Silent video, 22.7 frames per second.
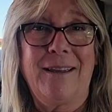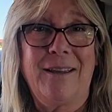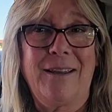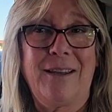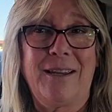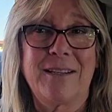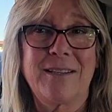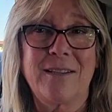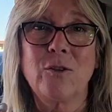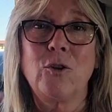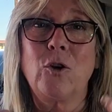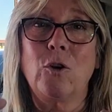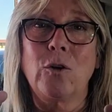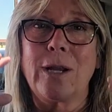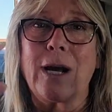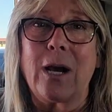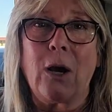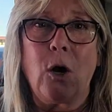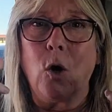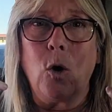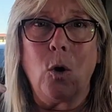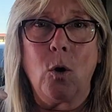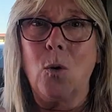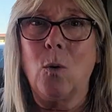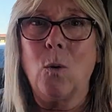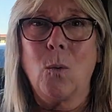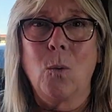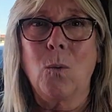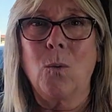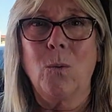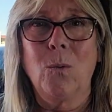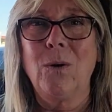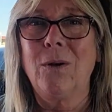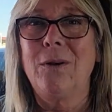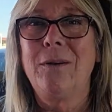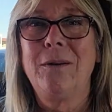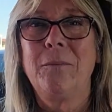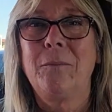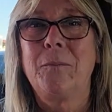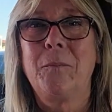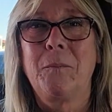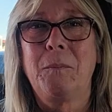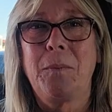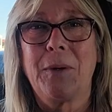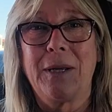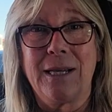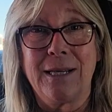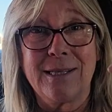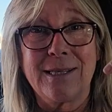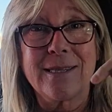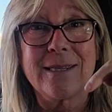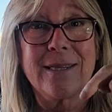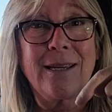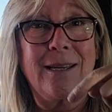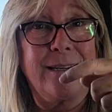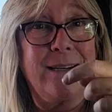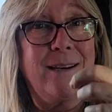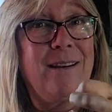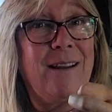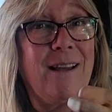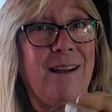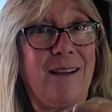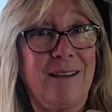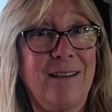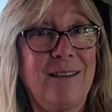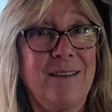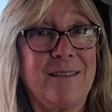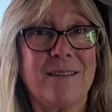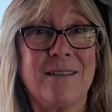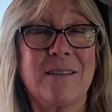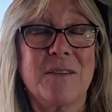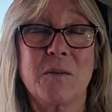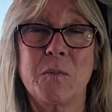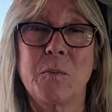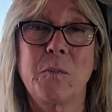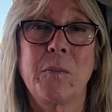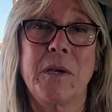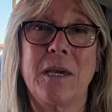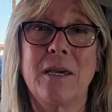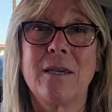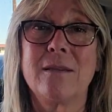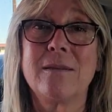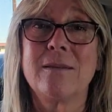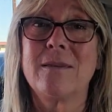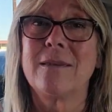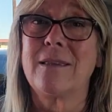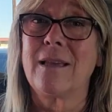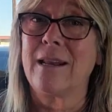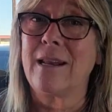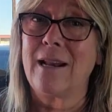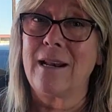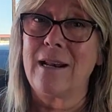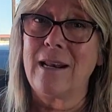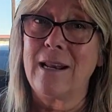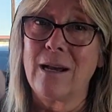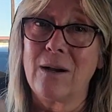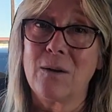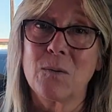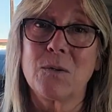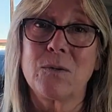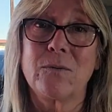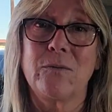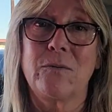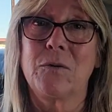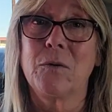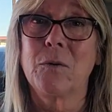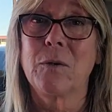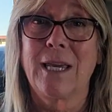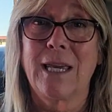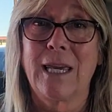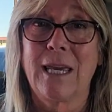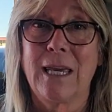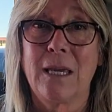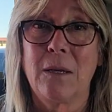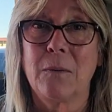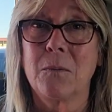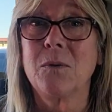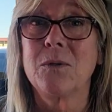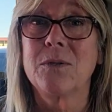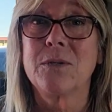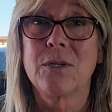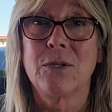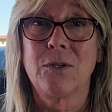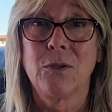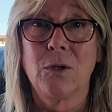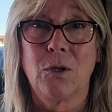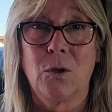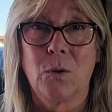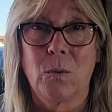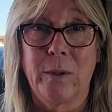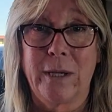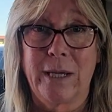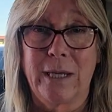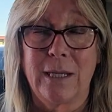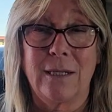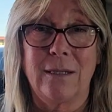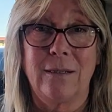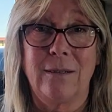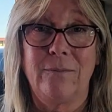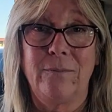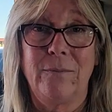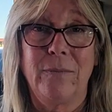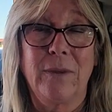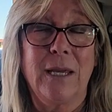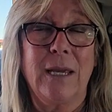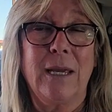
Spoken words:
it's not a hole, but it's a nice space that allows for the cables to go in.